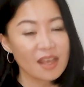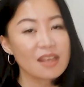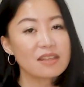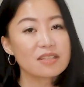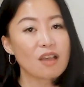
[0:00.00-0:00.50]

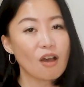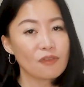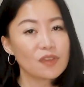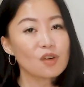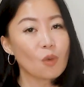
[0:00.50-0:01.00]
These are
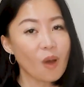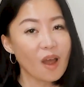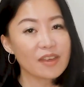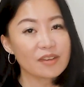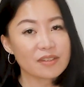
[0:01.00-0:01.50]
often
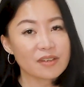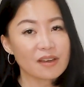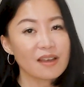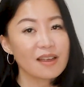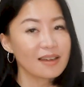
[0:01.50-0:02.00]
quieter,
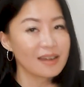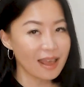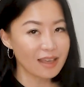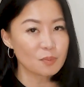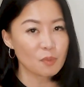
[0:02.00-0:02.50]

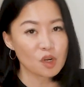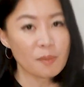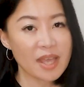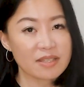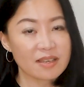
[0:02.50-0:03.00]
less
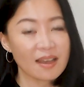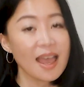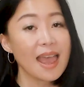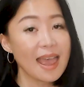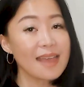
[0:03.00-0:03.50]
monumental,
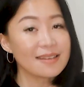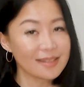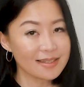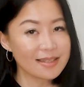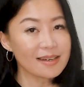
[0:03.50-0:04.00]
and
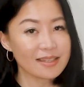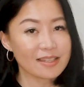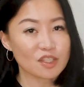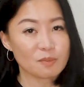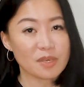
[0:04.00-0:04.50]
easily
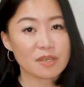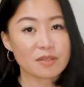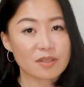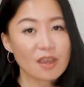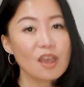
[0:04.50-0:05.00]
dismissed.
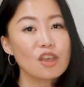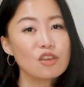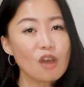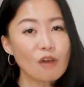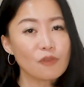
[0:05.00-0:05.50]

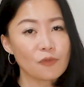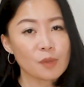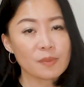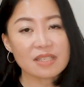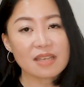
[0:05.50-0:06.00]
Your
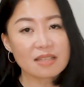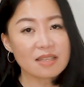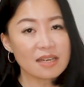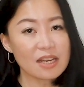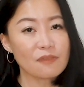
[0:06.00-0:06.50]
fulfillment doesn't
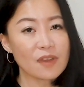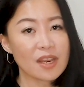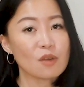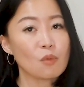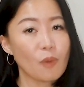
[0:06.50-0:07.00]
live
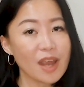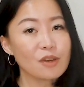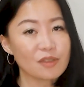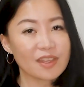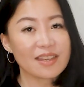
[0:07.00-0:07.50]
in where you
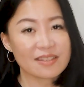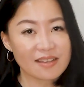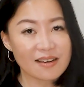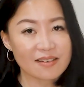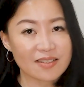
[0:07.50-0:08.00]
think it
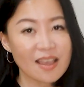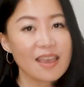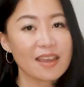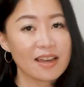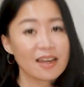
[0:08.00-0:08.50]
does.
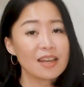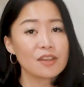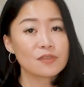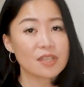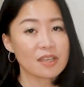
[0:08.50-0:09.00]
It
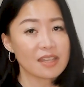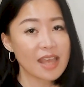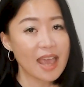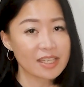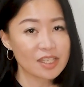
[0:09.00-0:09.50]
lives in the
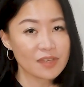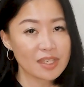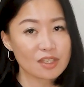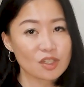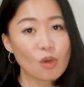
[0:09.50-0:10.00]

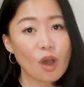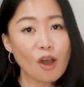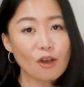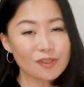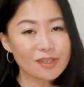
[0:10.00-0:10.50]
activities you
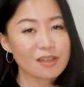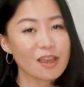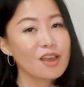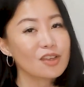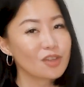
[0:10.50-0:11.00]
often
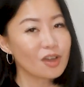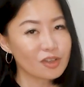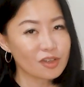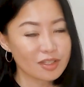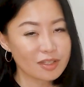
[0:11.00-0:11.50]
talk
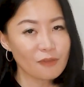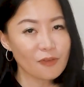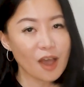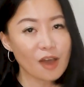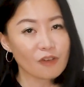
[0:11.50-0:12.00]
yourself
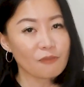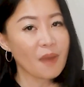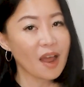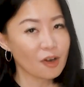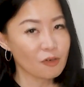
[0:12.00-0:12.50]
out of
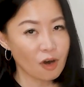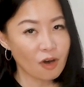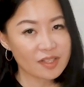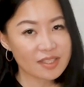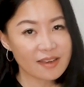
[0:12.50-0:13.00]

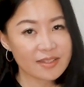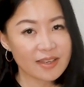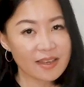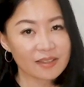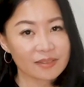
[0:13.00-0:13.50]

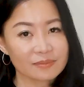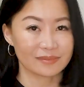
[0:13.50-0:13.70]
prioritizing.